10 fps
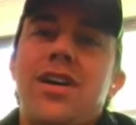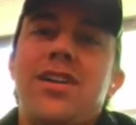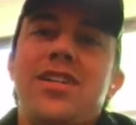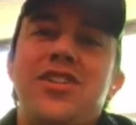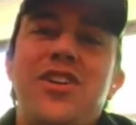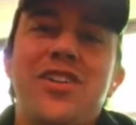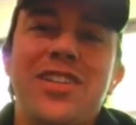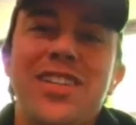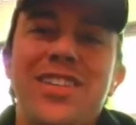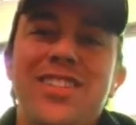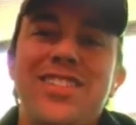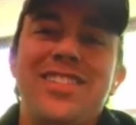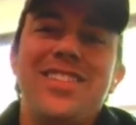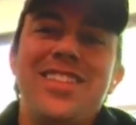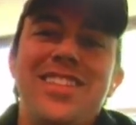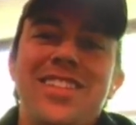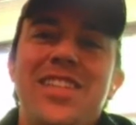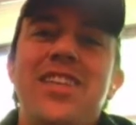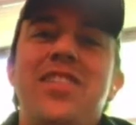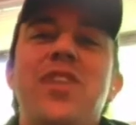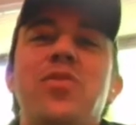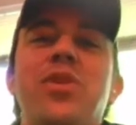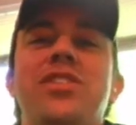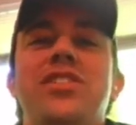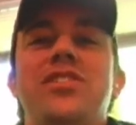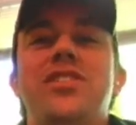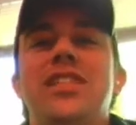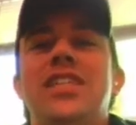call doggy. it. Doggy. Went up like crazy they, they and then